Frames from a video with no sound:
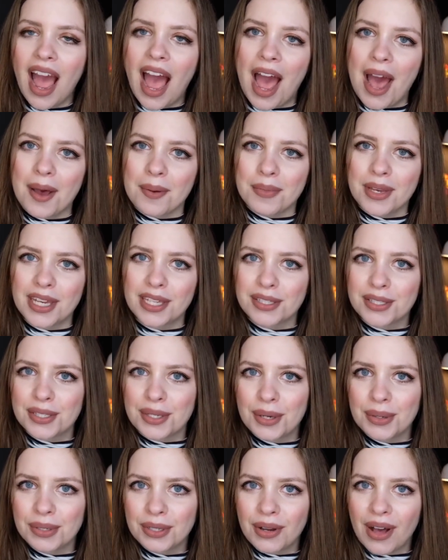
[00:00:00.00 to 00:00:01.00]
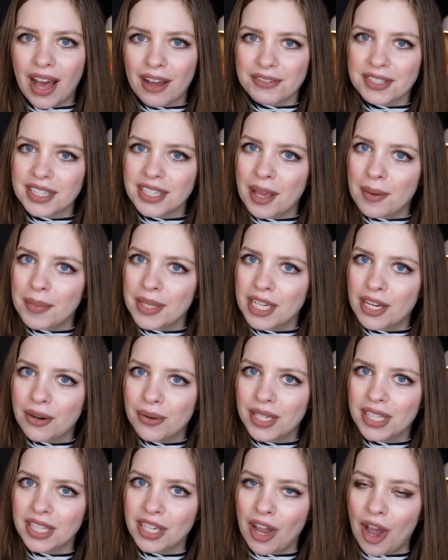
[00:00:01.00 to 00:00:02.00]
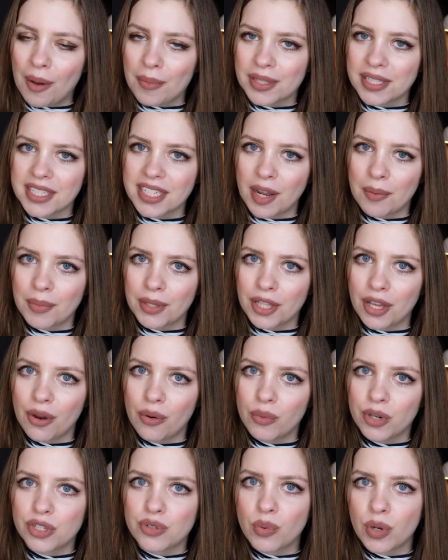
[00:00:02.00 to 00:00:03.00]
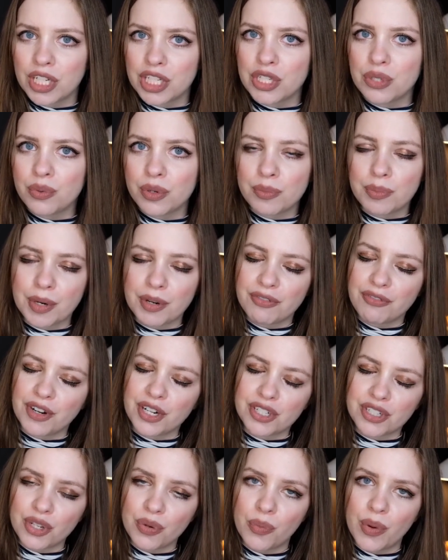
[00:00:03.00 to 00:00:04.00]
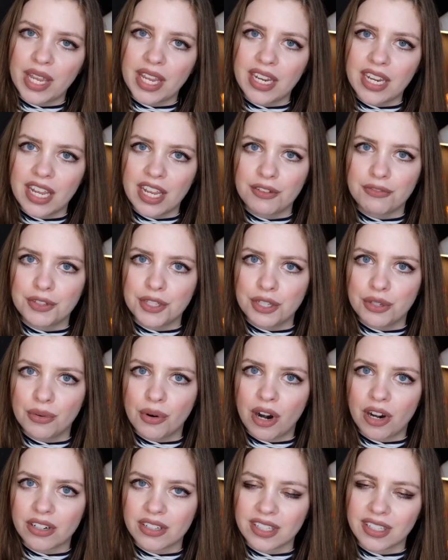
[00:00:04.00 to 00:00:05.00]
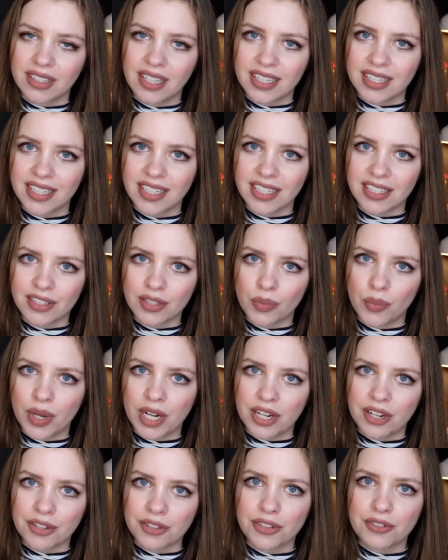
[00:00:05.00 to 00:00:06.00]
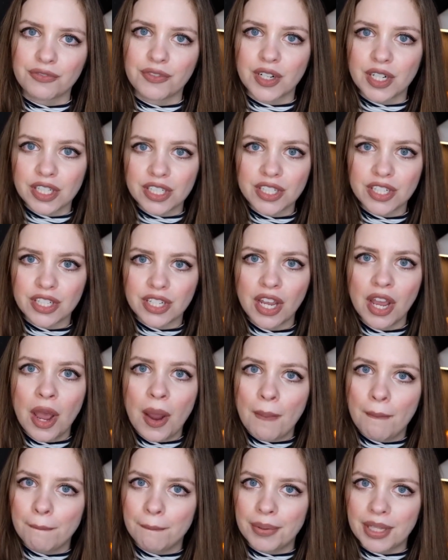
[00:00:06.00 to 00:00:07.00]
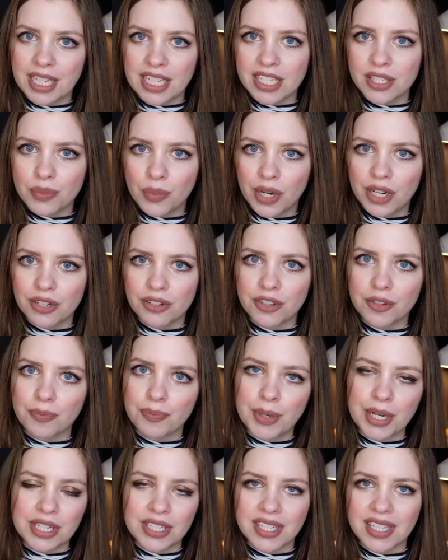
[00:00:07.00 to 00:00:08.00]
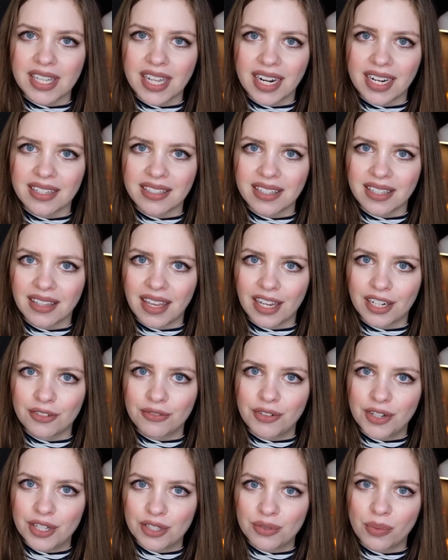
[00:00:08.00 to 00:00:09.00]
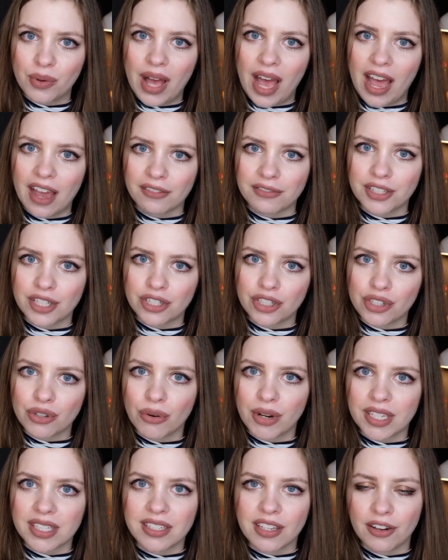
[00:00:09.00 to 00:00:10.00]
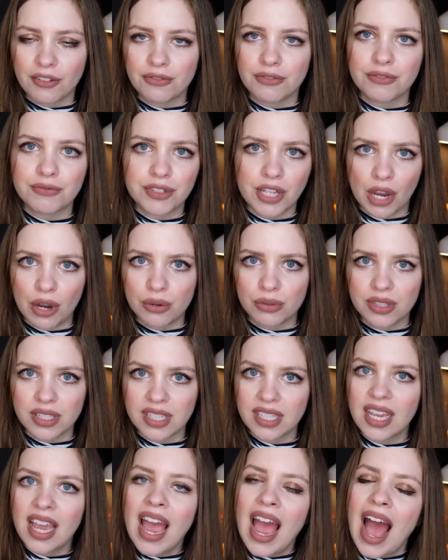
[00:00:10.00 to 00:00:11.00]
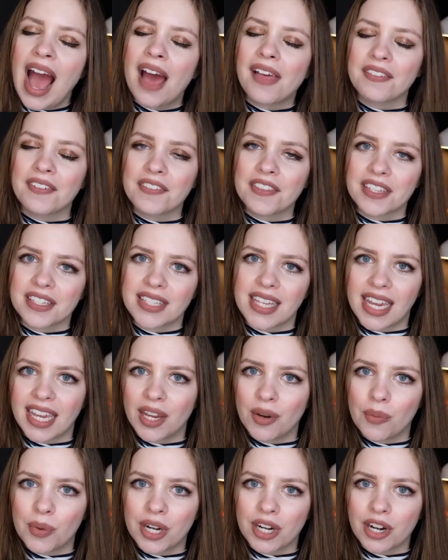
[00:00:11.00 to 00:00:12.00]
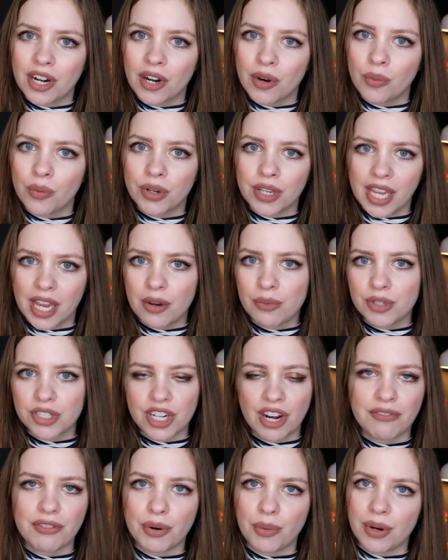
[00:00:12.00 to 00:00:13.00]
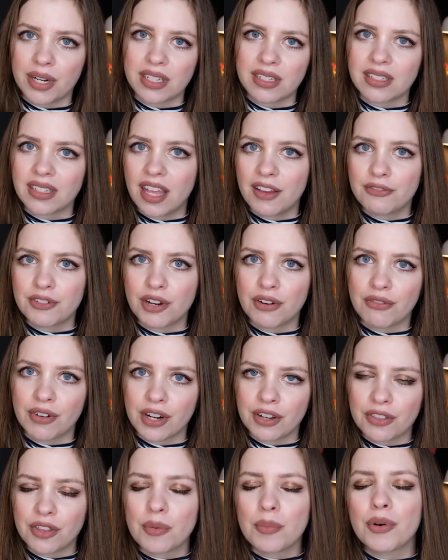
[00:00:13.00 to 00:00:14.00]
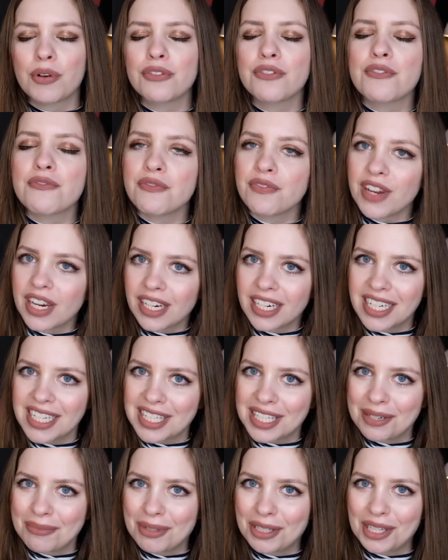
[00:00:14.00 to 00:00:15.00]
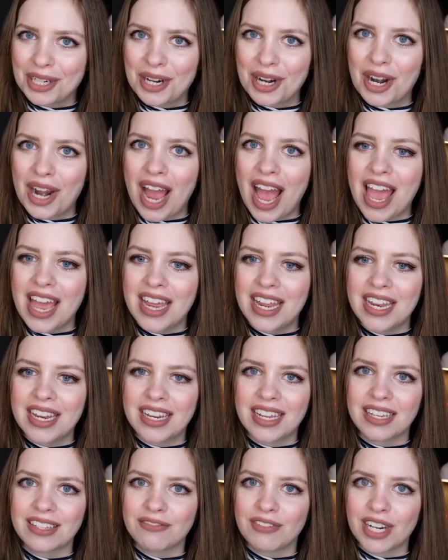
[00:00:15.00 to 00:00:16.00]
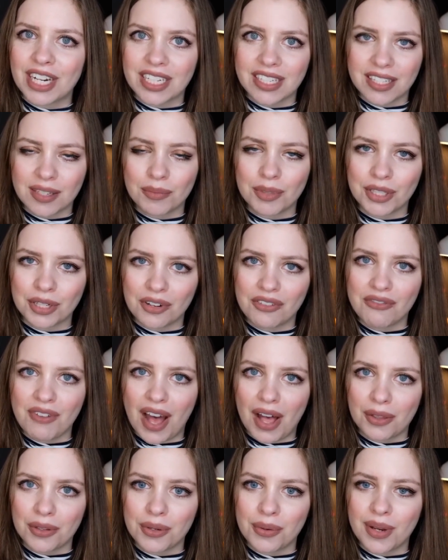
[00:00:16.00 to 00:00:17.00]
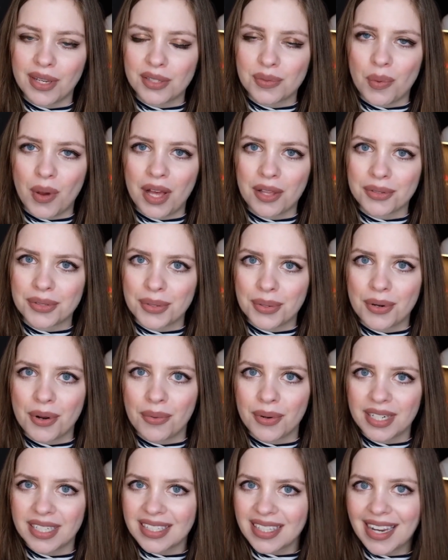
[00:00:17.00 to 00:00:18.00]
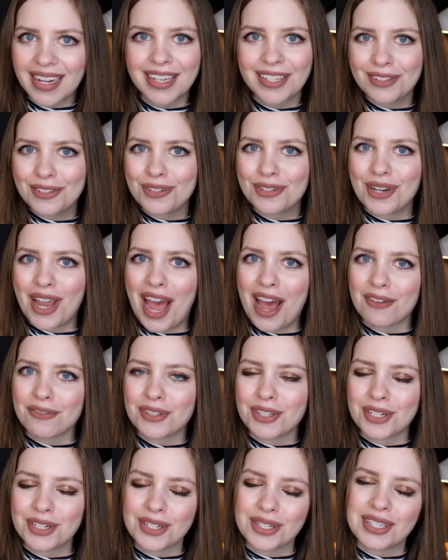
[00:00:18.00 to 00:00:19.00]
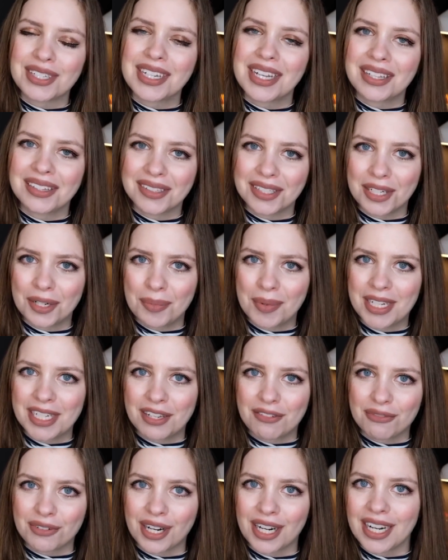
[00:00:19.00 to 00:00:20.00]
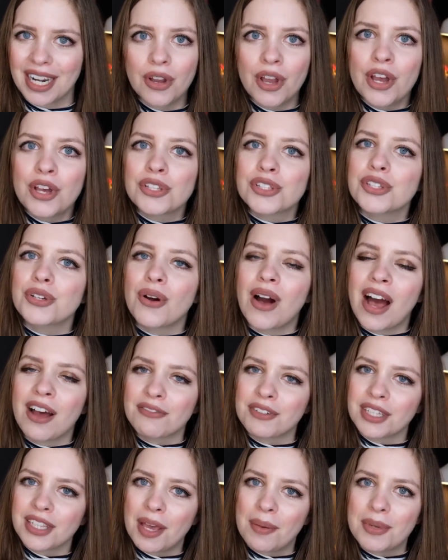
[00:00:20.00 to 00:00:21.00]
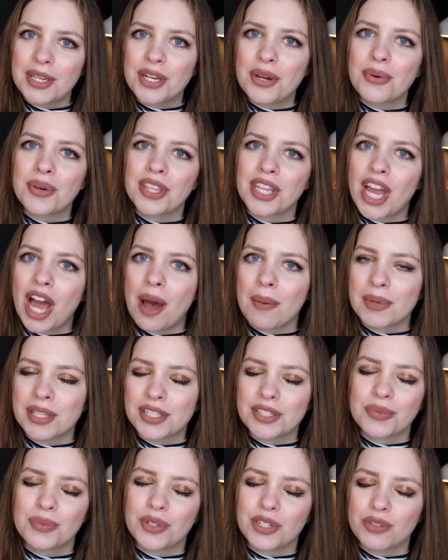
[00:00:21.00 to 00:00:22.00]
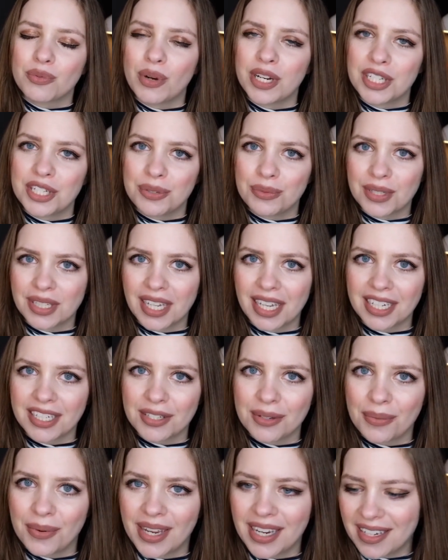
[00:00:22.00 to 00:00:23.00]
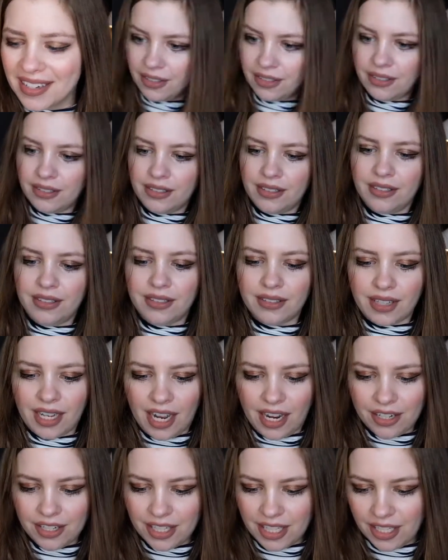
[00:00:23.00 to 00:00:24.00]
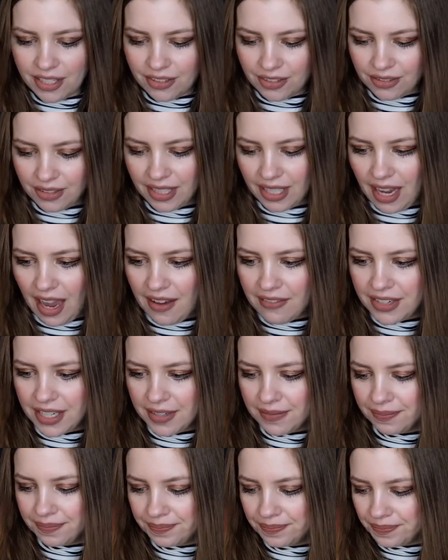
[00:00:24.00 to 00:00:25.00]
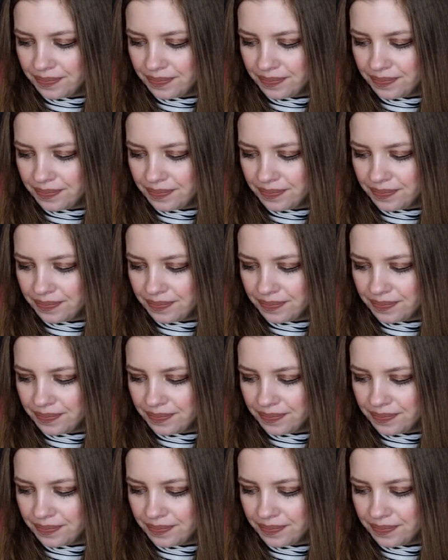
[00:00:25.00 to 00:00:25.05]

Um, and so you'll have to let me know in the comments down below which one you would prefer to win if you are selected as a winner. The first place winner, the person that I select first will have their choice of totes, and then the second winner will get whichever one is left over. They're both very similar and very similar in value as well, so no one is getting the shaft, they're just a little bit different. So you'll have to let me know in the comments which one you would like to win. Oh gosh, these are really heavy.